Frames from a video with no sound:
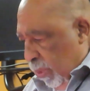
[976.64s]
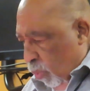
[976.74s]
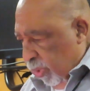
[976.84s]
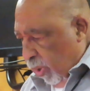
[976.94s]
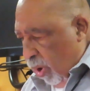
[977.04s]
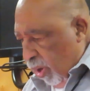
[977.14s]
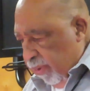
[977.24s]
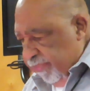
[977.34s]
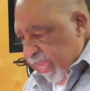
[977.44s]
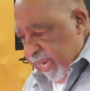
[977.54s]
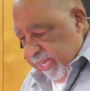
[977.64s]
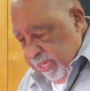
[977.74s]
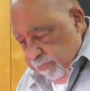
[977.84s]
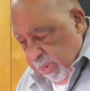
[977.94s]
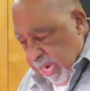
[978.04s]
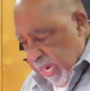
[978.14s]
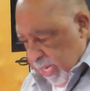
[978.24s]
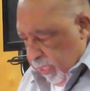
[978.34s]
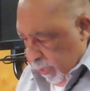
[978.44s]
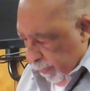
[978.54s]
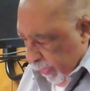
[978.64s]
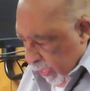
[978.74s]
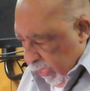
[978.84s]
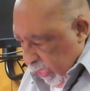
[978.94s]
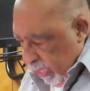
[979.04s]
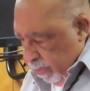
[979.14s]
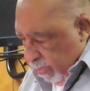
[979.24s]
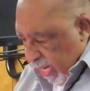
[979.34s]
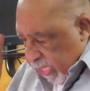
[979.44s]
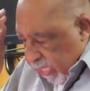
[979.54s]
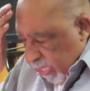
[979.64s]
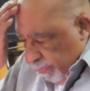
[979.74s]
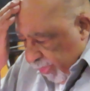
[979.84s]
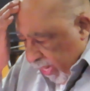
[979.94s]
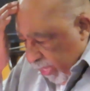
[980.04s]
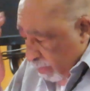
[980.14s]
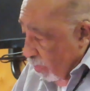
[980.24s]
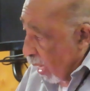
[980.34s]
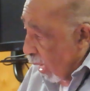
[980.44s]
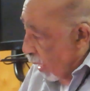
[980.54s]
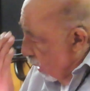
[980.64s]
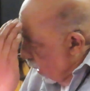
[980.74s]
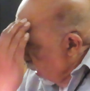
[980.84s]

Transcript: with all of that in mind, and you might keep that in mind,